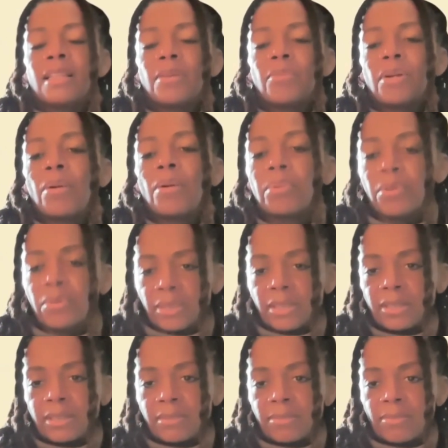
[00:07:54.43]
that we are
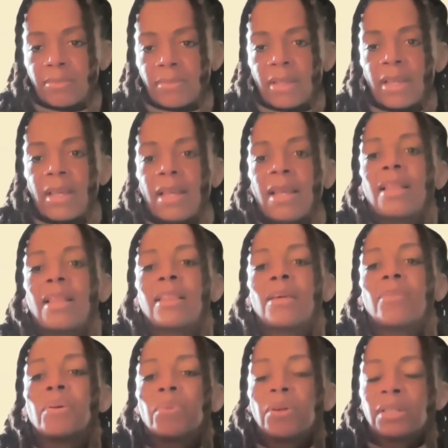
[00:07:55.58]
broken,
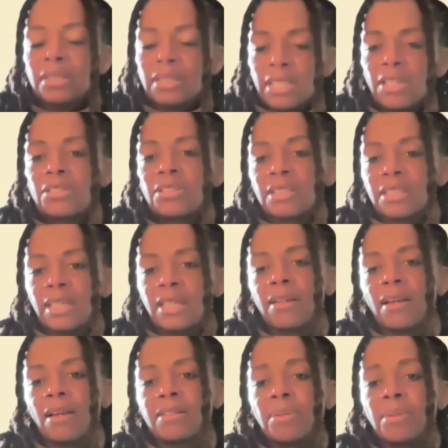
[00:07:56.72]
then we will continue to
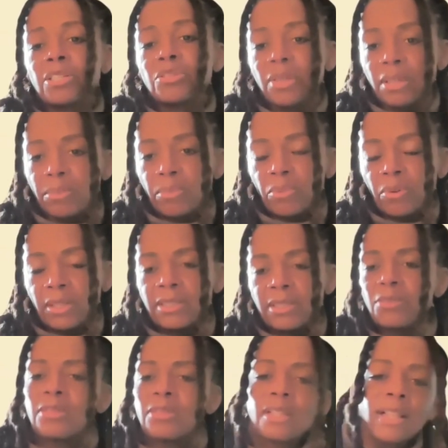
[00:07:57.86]
see us being treated poorly.
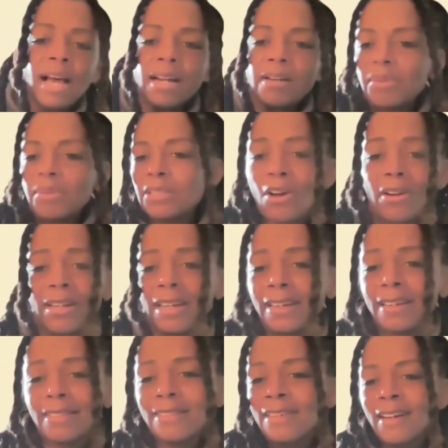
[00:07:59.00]
So it's a lot of me
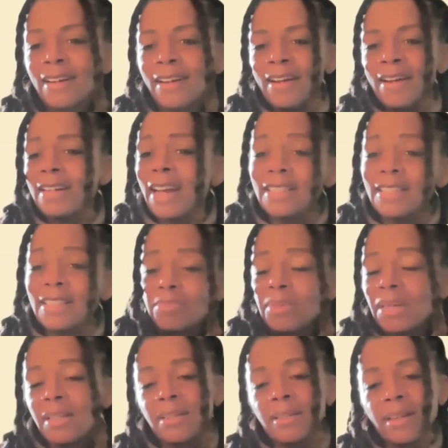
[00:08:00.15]
talking, and not just
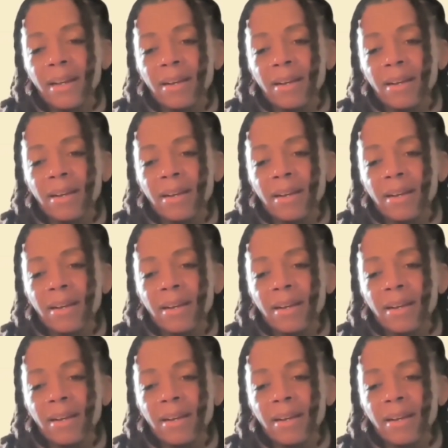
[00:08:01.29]
me,